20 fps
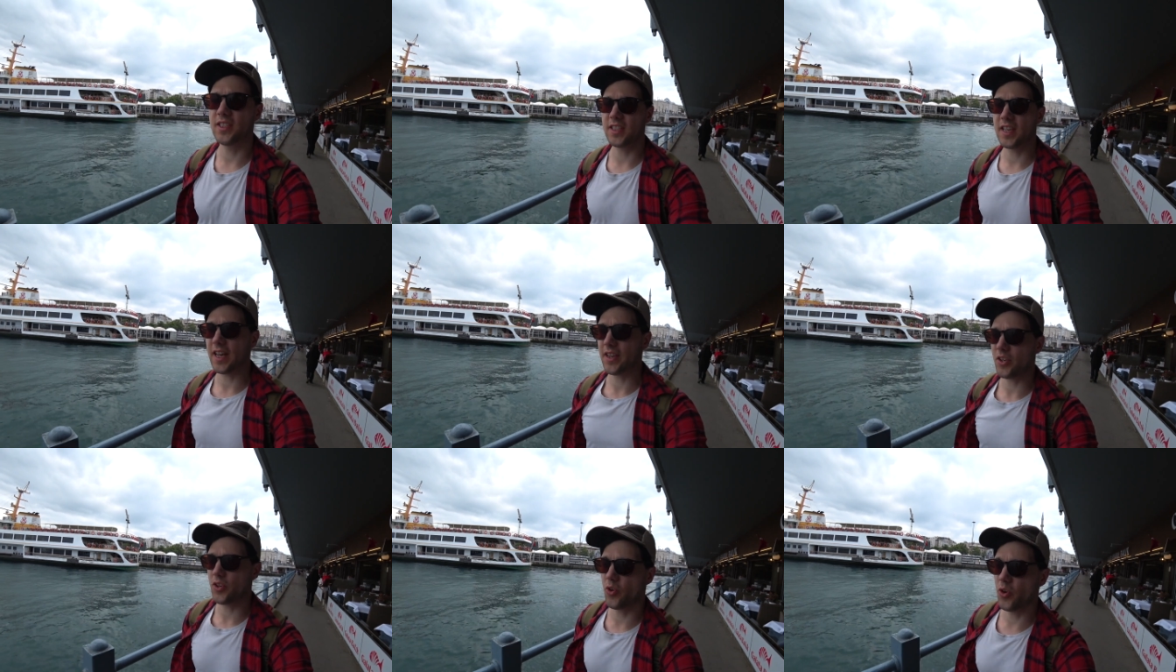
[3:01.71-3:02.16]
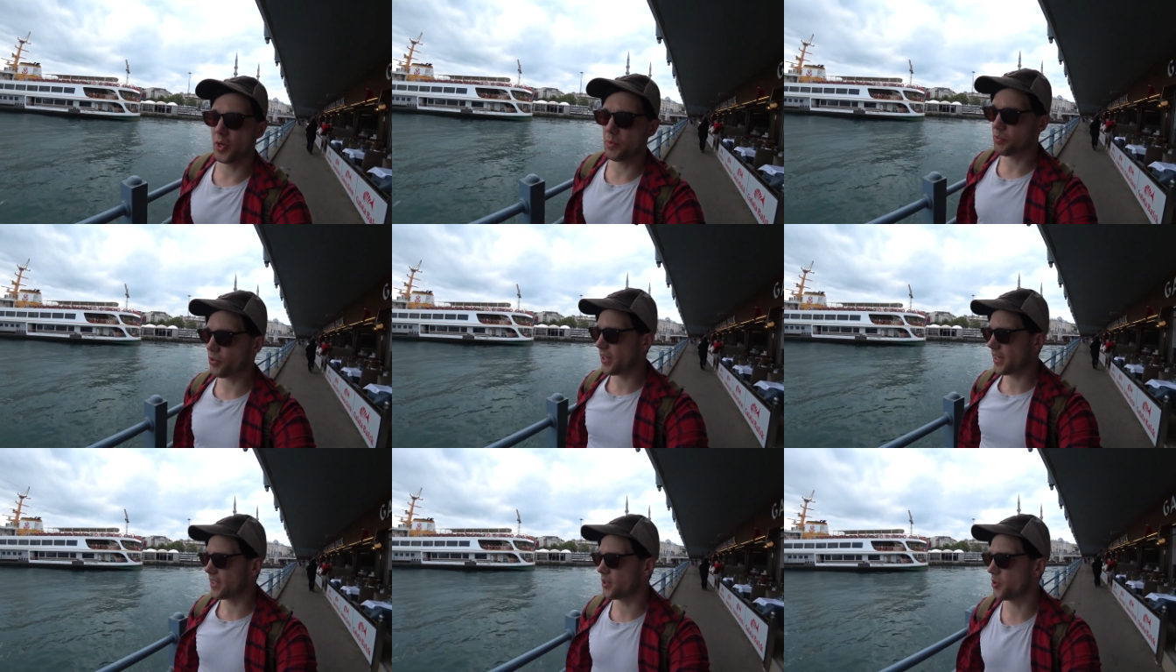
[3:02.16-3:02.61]
the Kadıköy
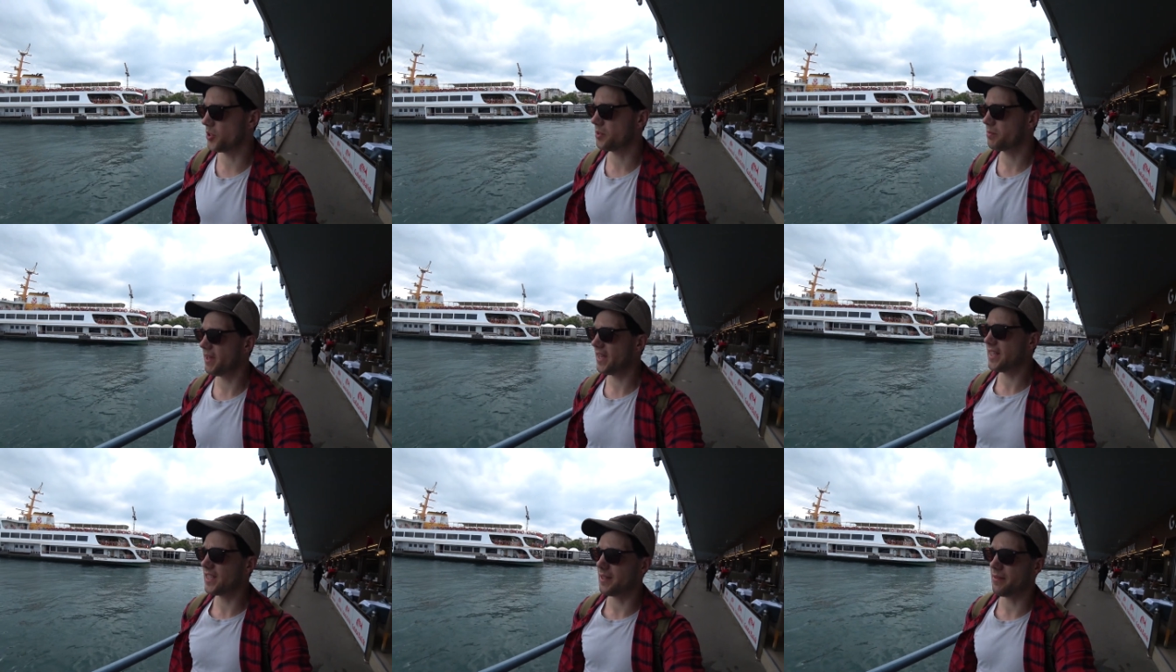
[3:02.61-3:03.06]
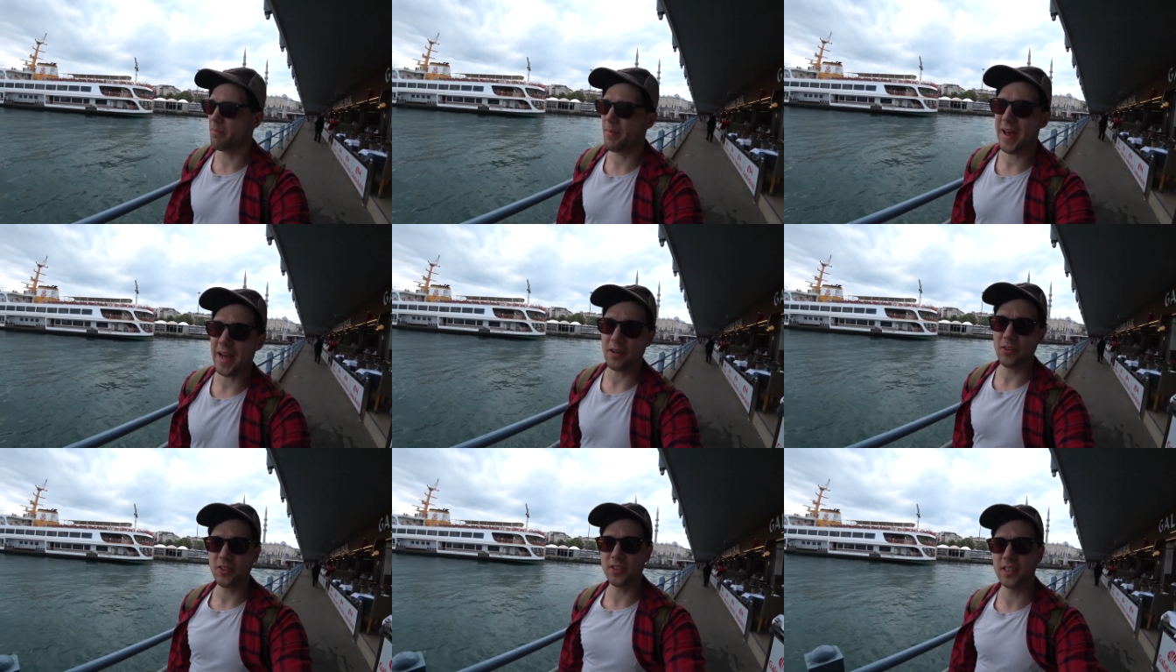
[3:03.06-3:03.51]
Bridge, which means I'm
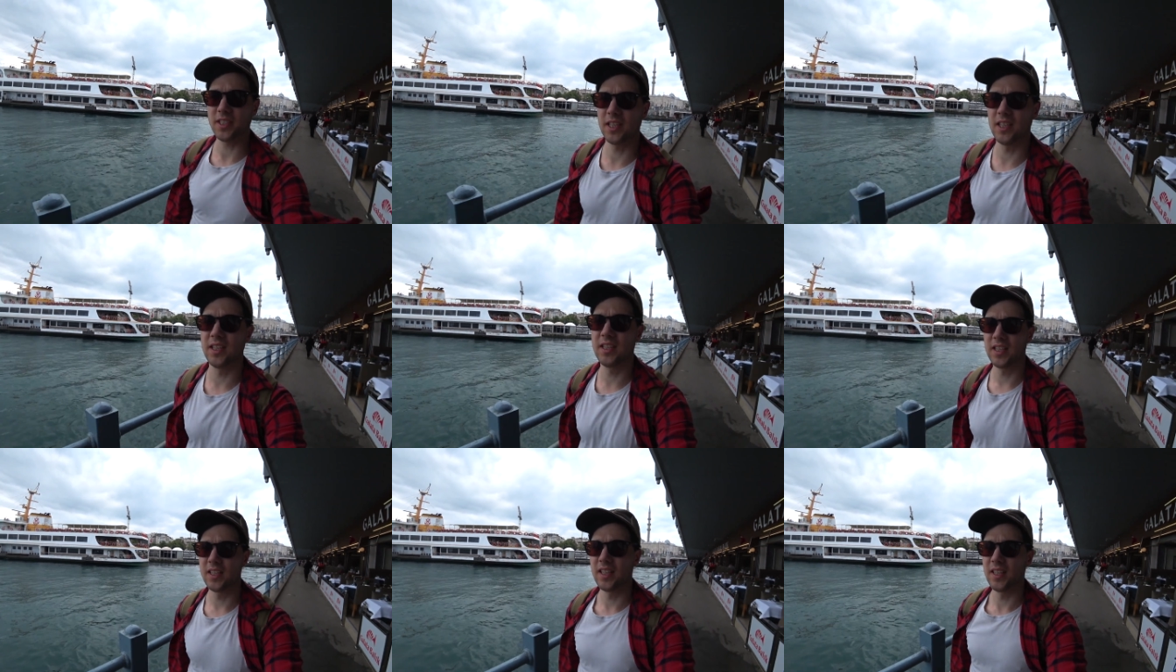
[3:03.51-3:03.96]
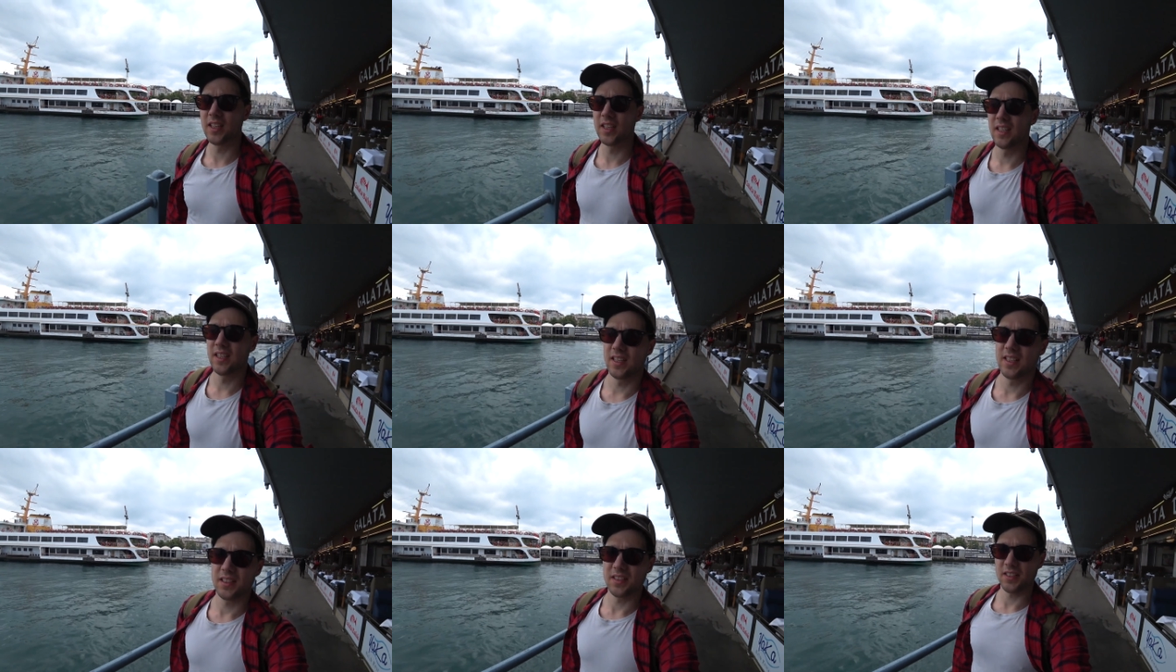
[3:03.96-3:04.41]
about
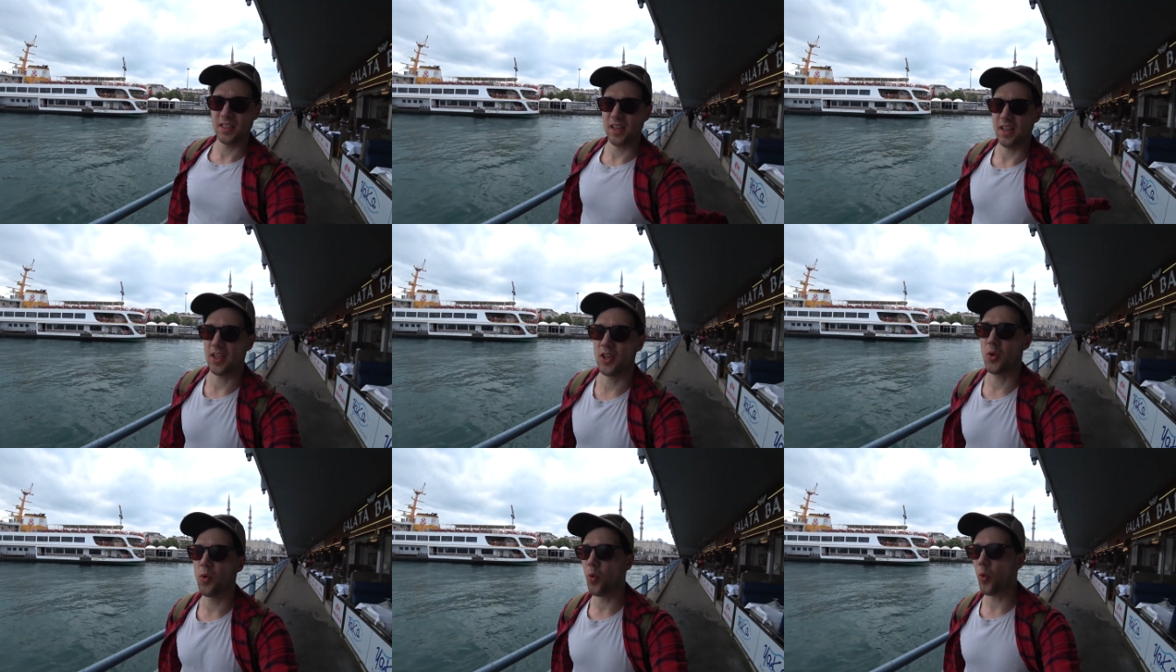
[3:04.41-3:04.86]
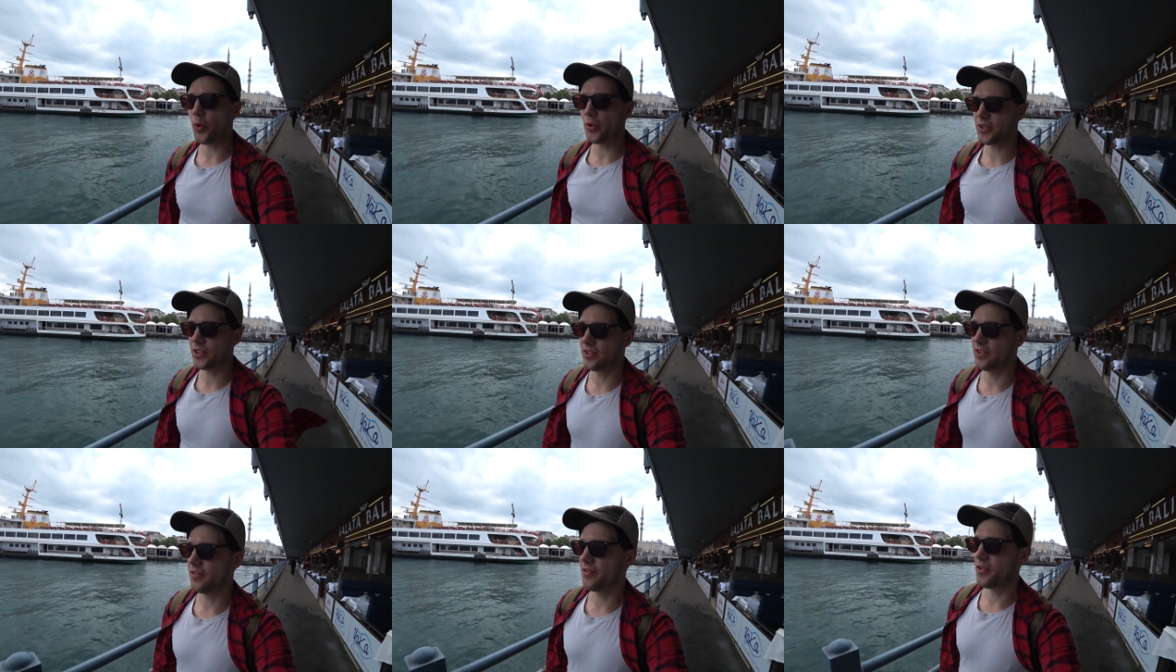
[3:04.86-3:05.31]
a
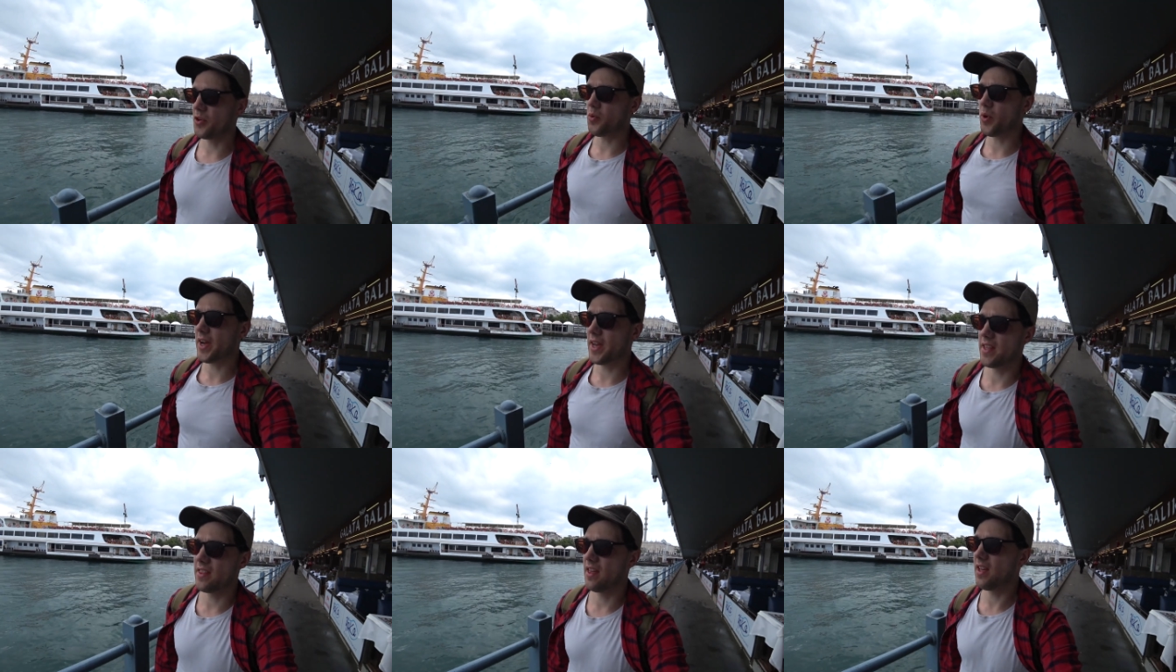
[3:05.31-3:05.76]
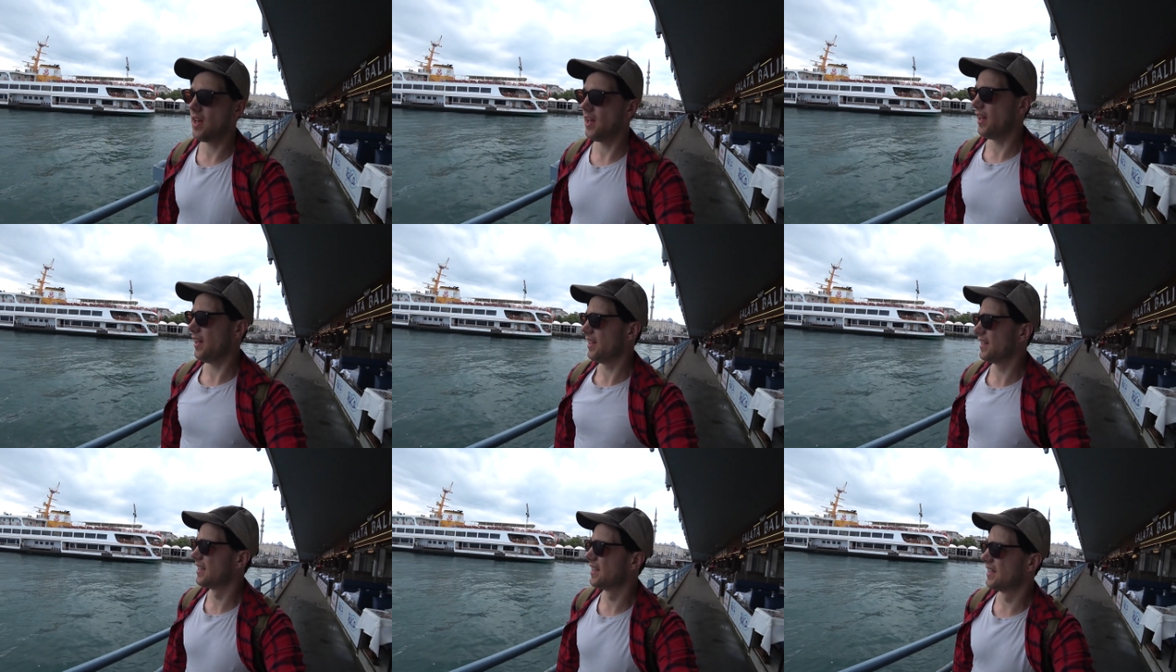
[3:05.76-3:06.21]
quarter of the way there.